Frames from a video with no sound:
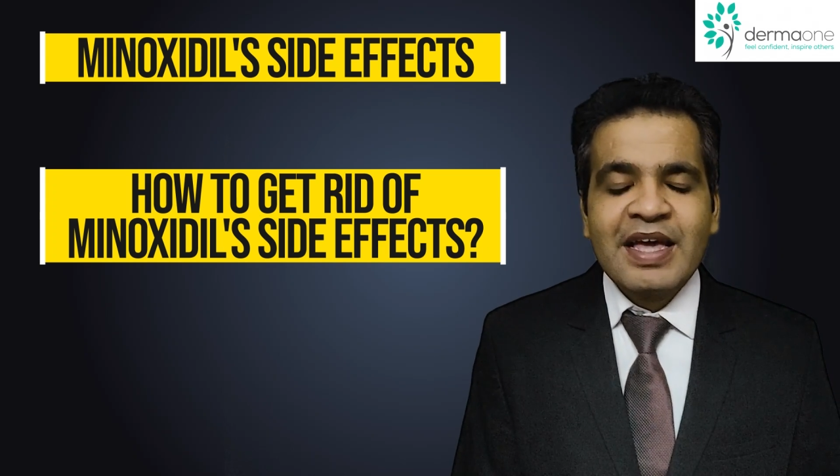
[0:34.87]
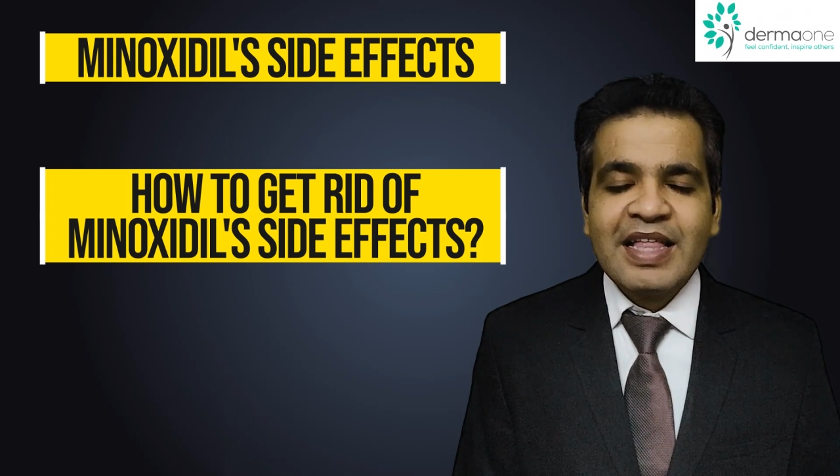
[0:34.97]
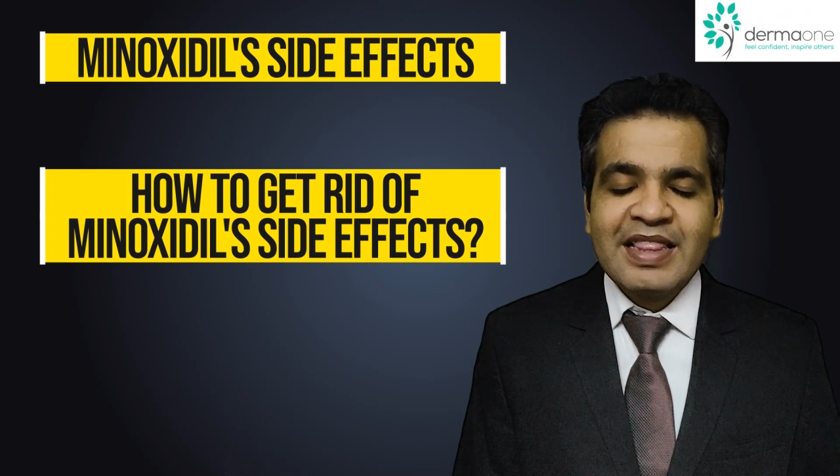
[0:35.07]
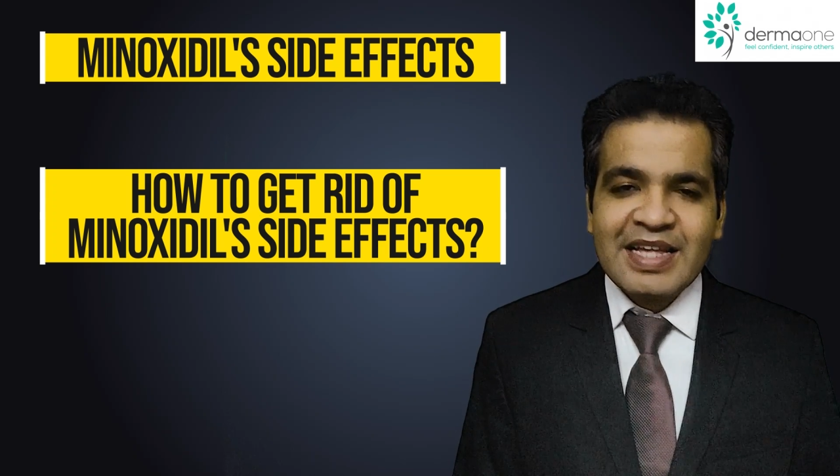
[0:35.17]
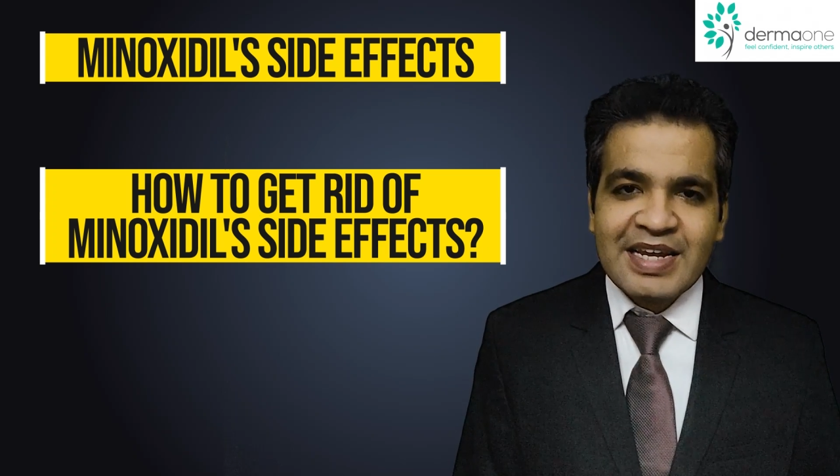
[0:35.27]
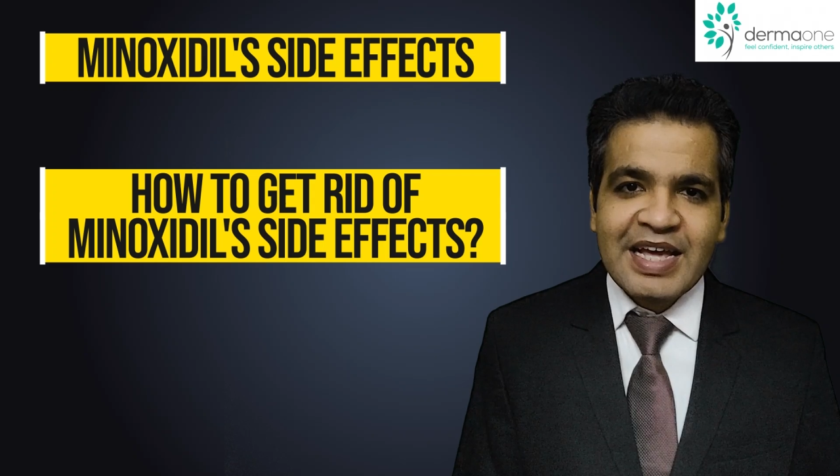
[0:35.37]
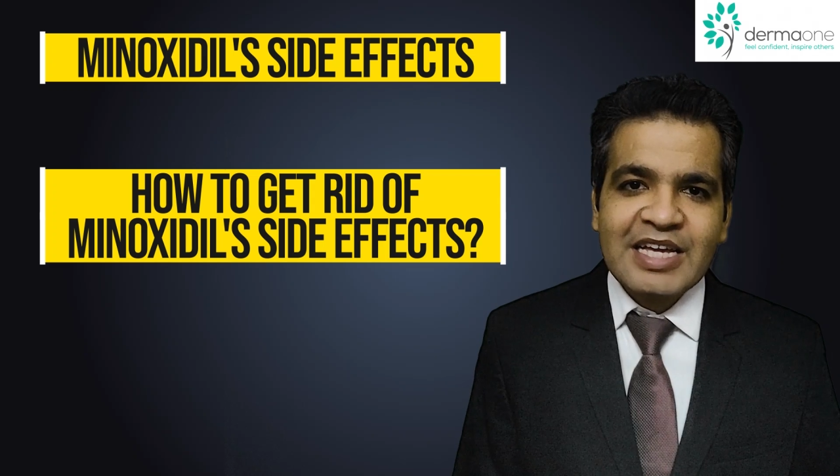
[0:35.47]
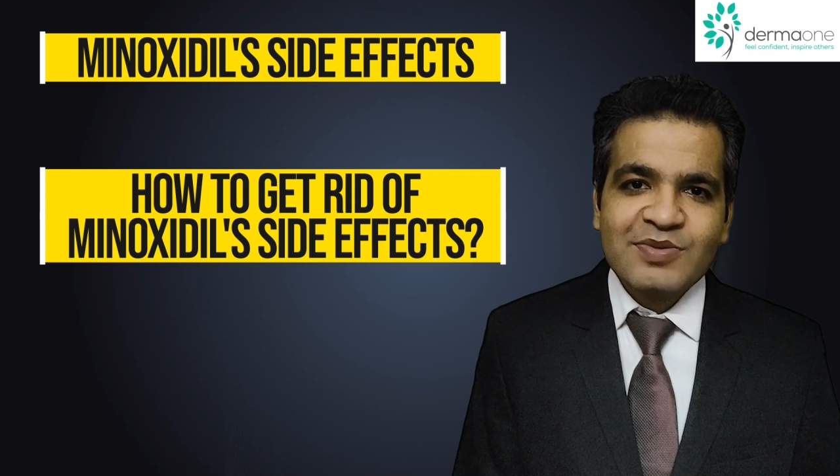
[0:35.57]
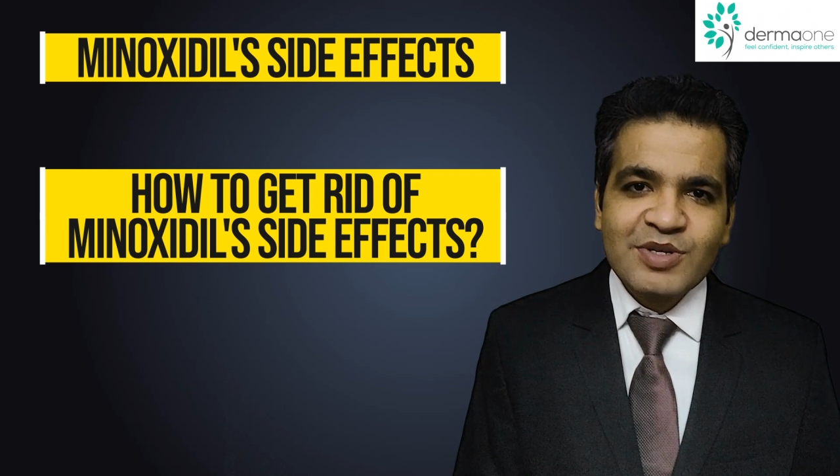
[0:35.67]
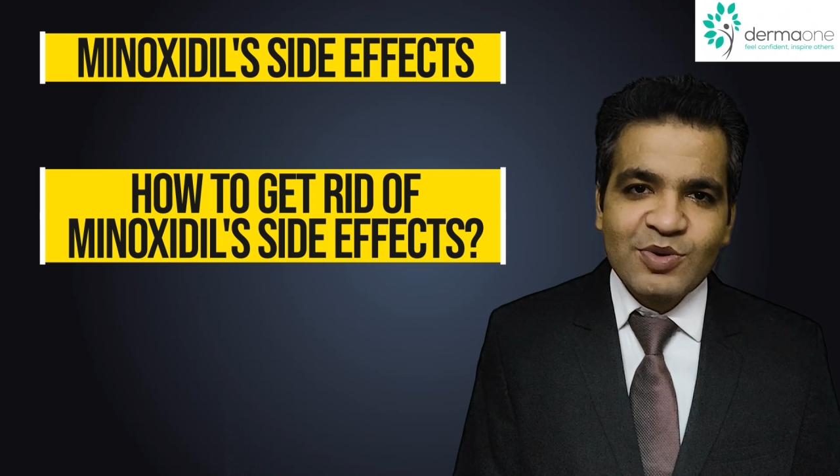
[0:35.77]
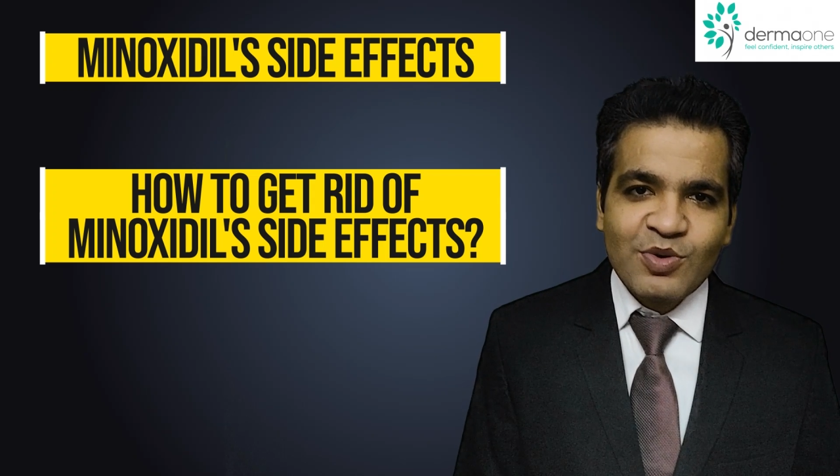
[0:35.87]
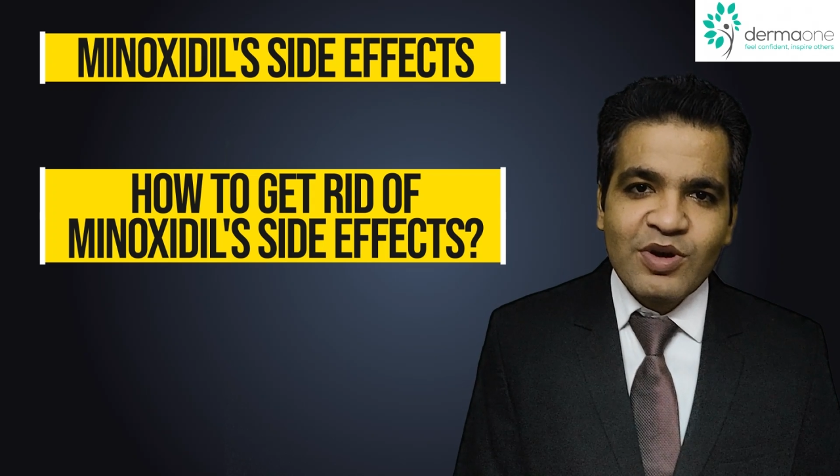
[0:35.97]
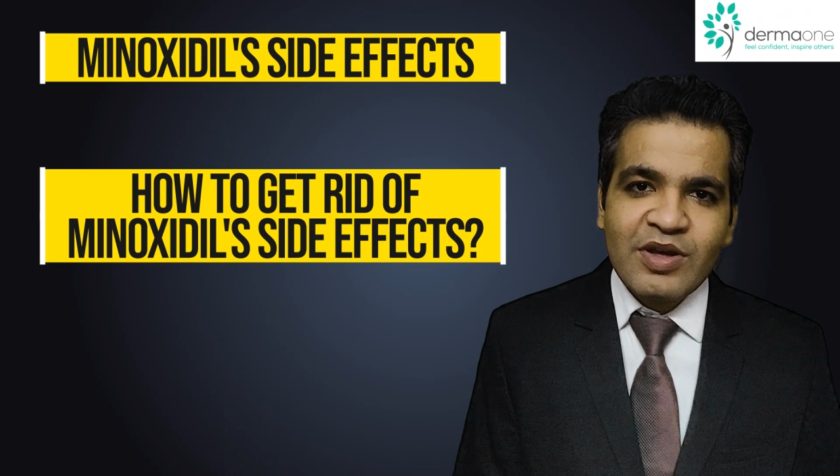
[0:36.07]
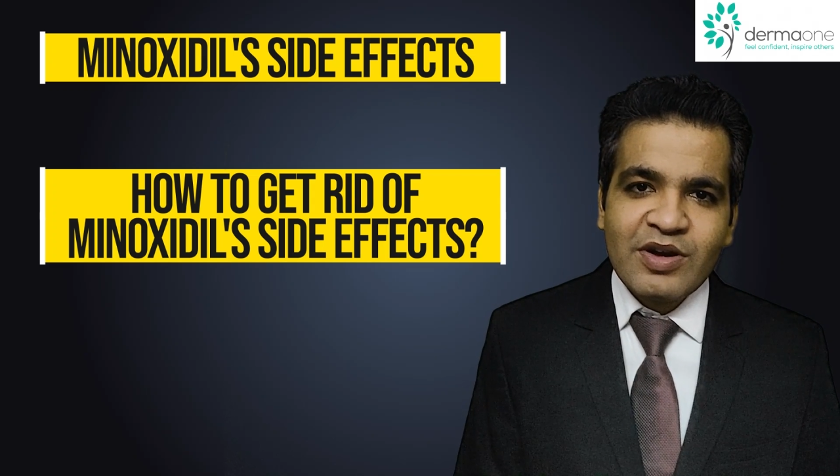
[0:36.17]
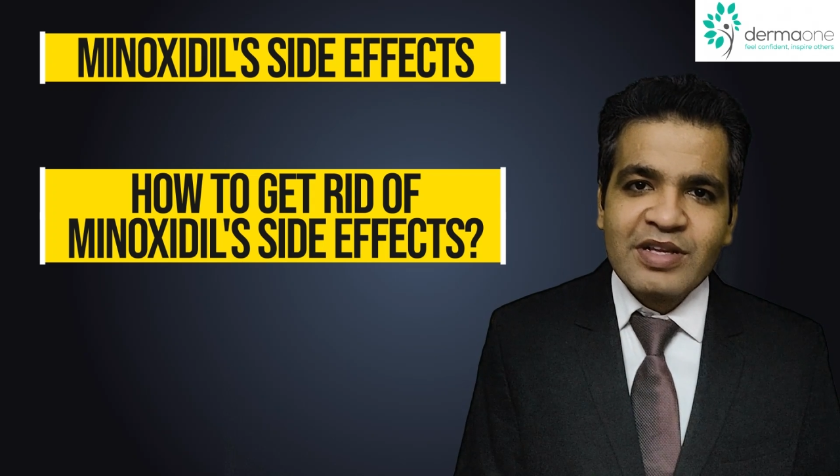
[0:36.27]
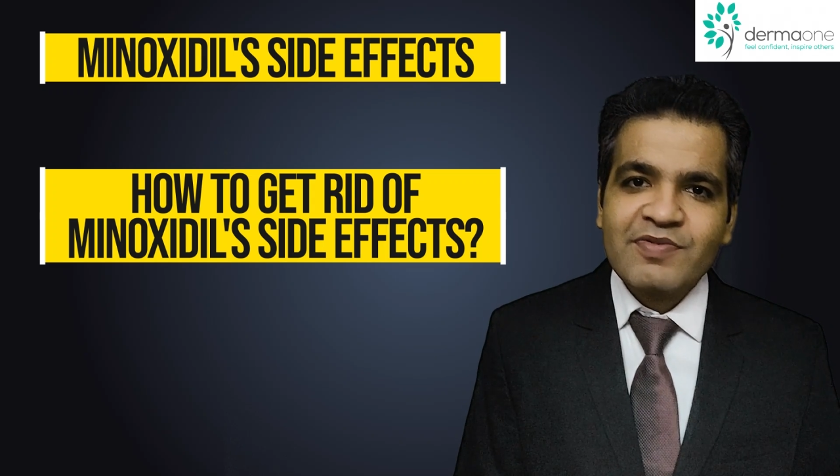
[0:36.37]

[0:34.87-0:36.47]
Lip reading: and then as we go along